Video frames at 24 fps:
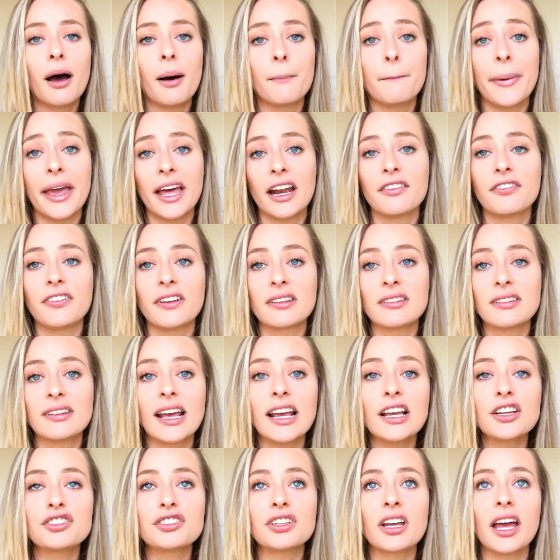
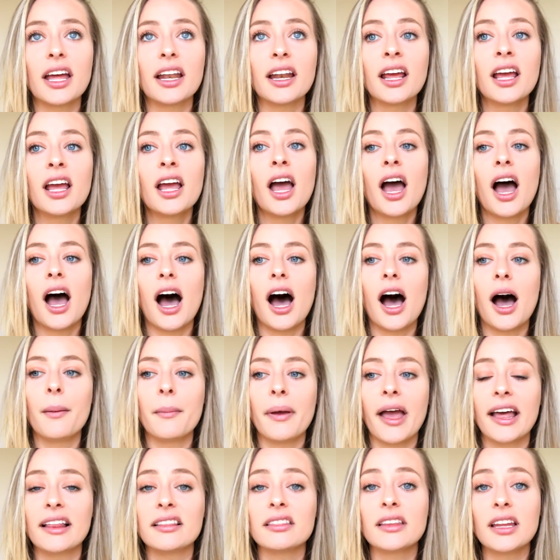manifestation
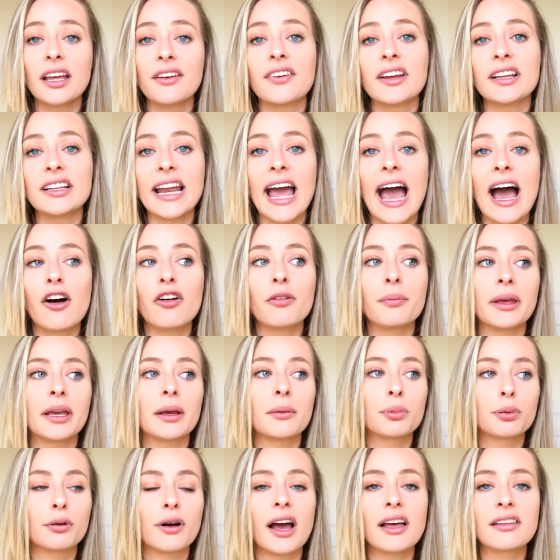and living now and
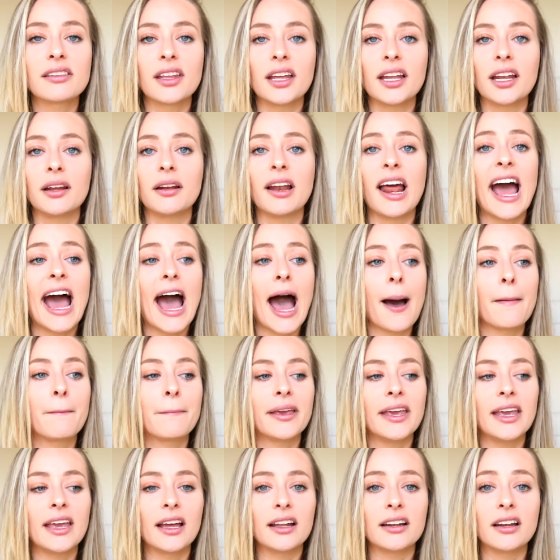being present and
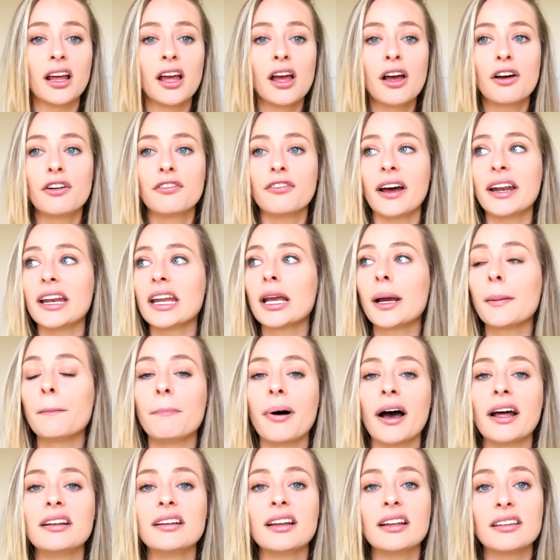happy and finding
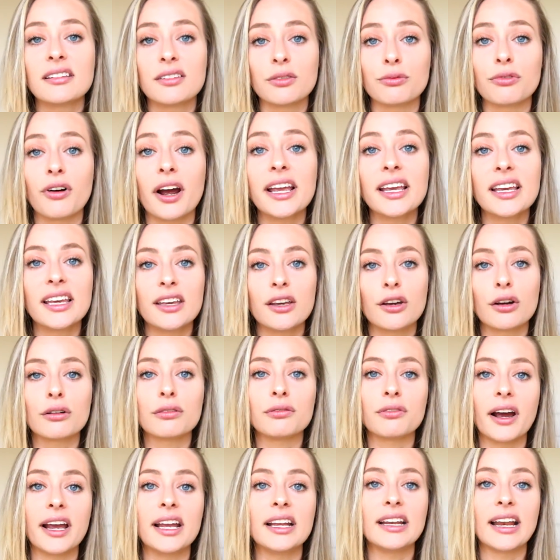abundance right here,
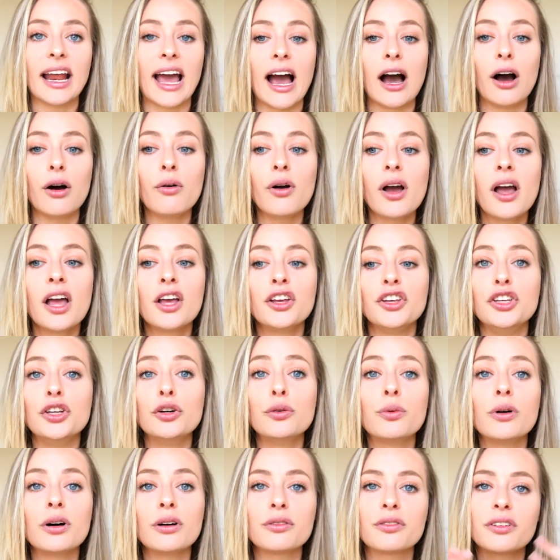right now,
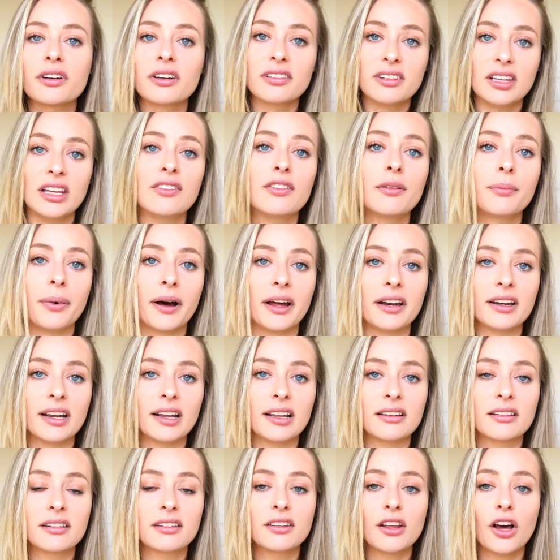you will receive
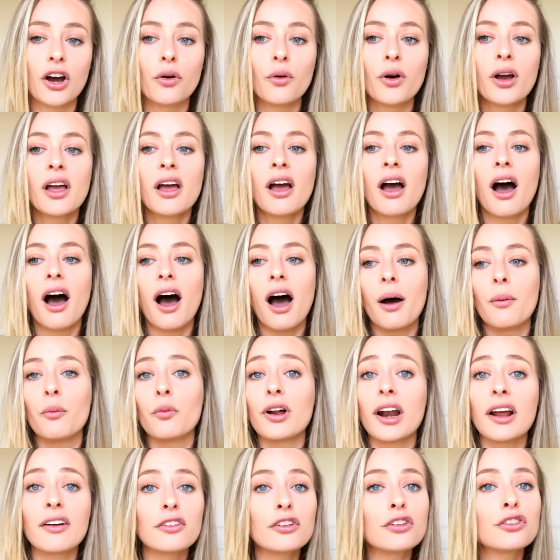abundance. So
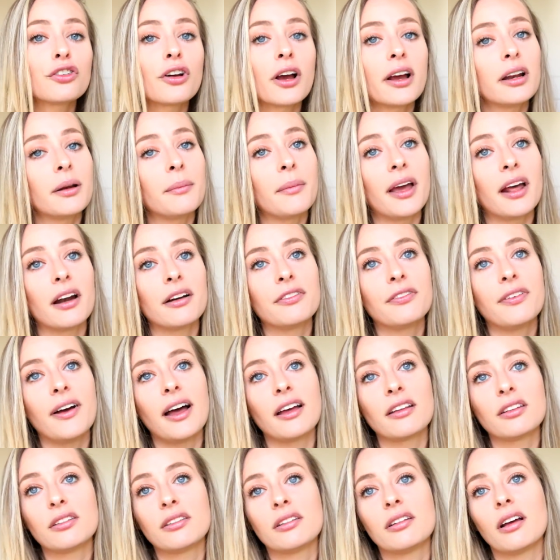whatever you're trying to
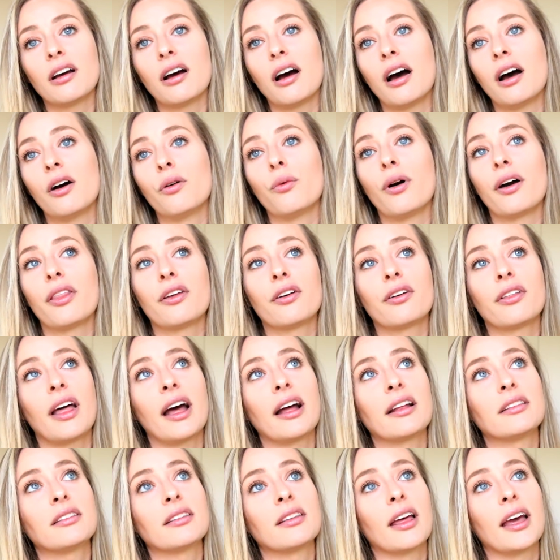manifest, whether
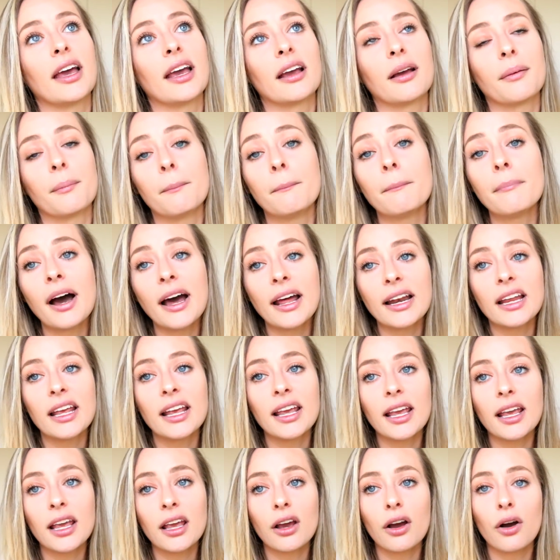that's like
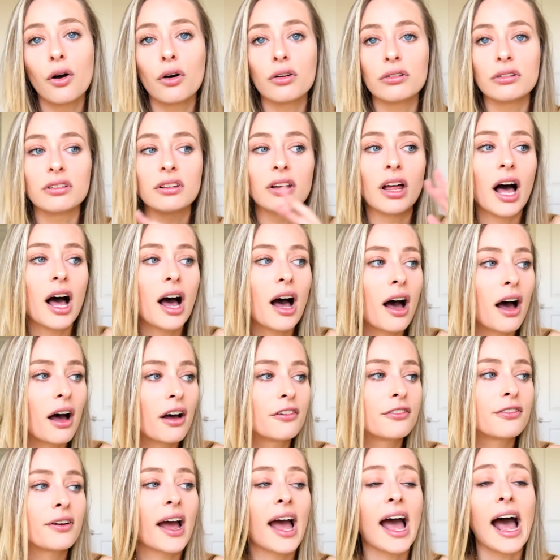money,
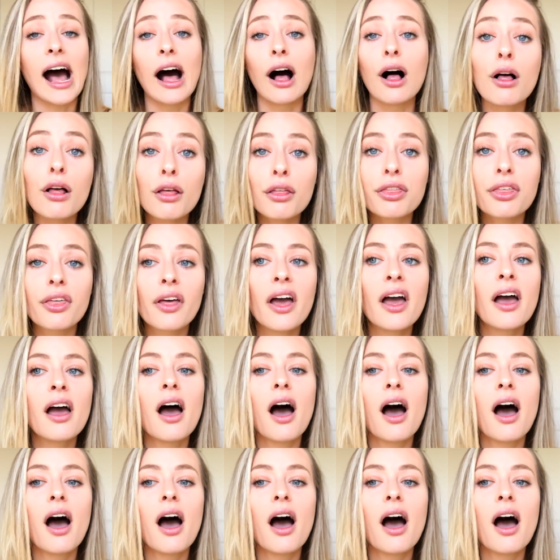love, health,